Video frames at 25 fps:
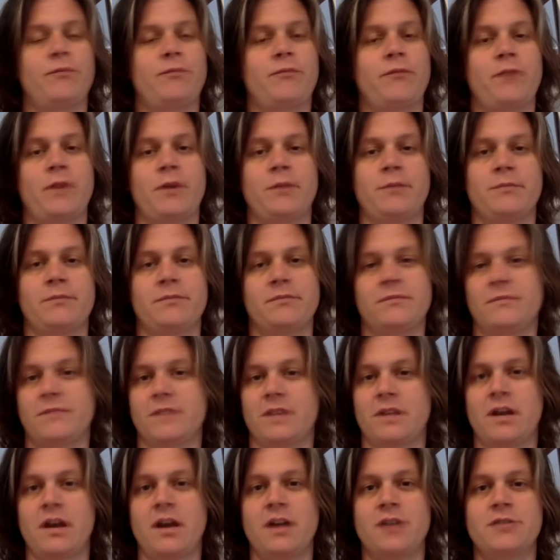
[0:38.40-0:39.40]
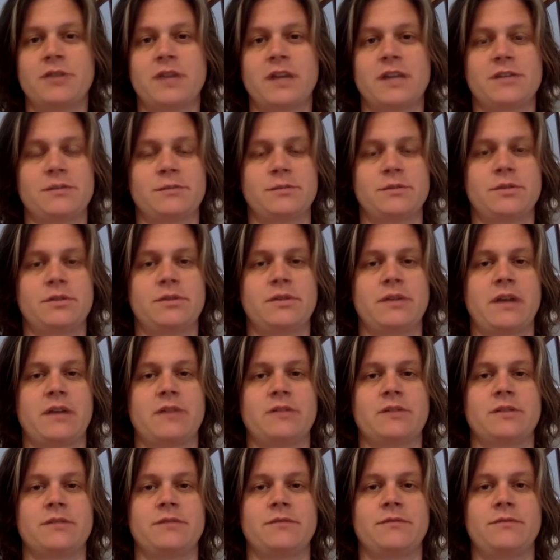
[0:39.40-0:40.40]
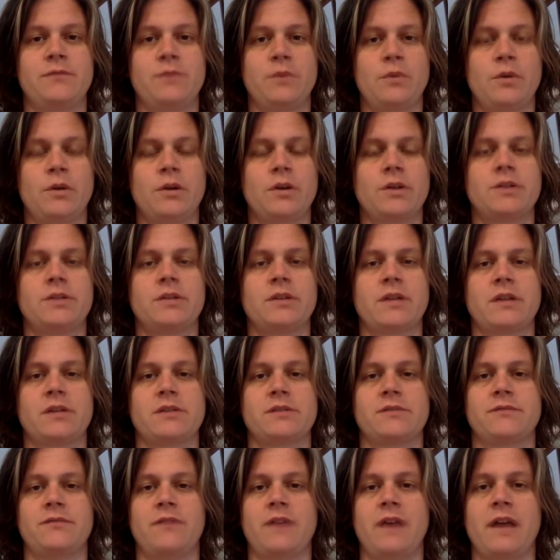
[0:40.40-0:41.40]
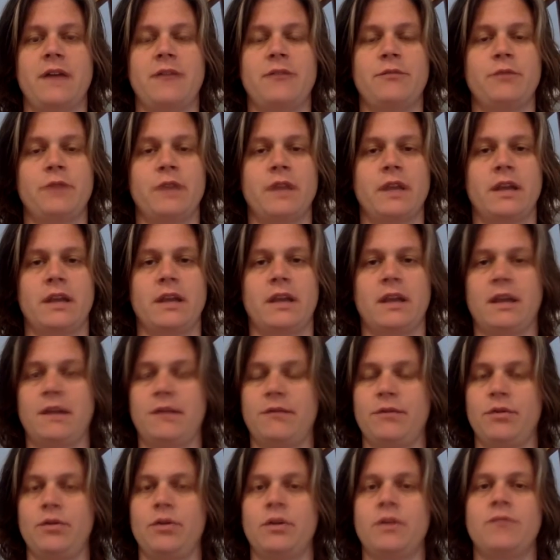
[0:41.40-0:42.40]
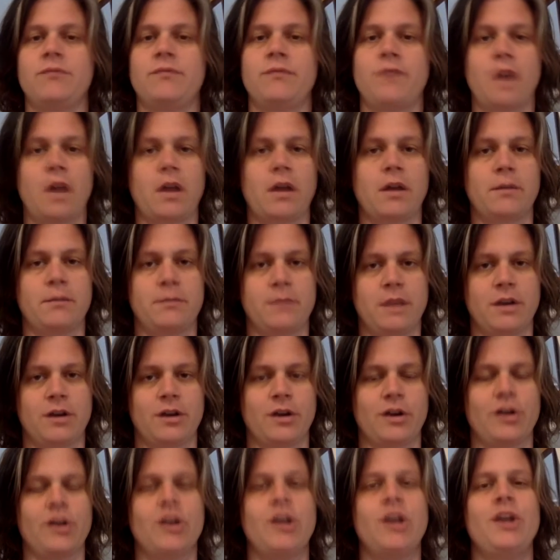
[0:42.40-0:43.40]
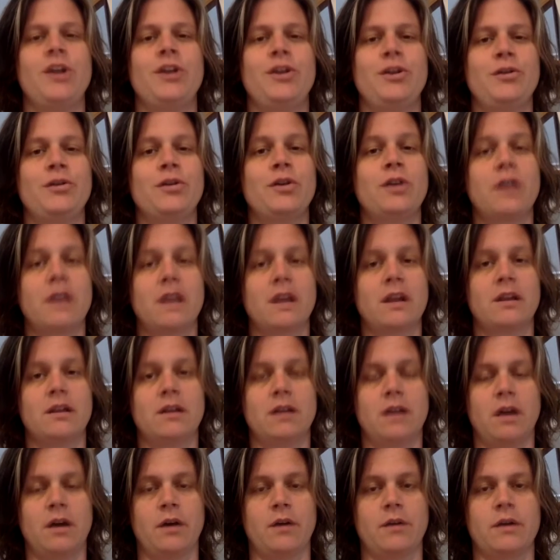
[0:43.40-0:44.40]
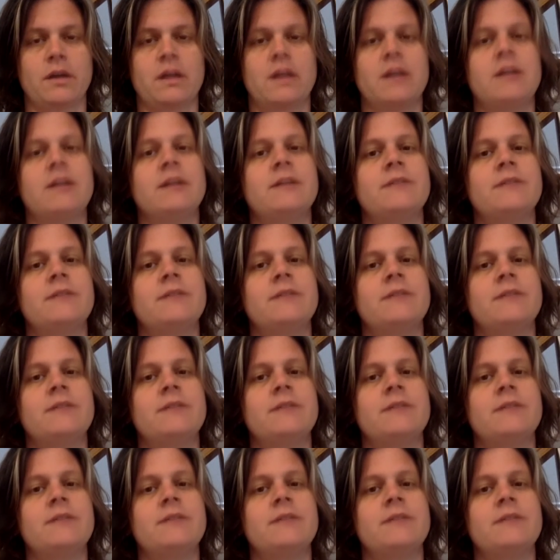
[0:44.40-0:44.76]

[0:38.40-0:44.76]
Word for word: From the contrast from 2004, 2005, when if you could fog a mirror, you could get a loan.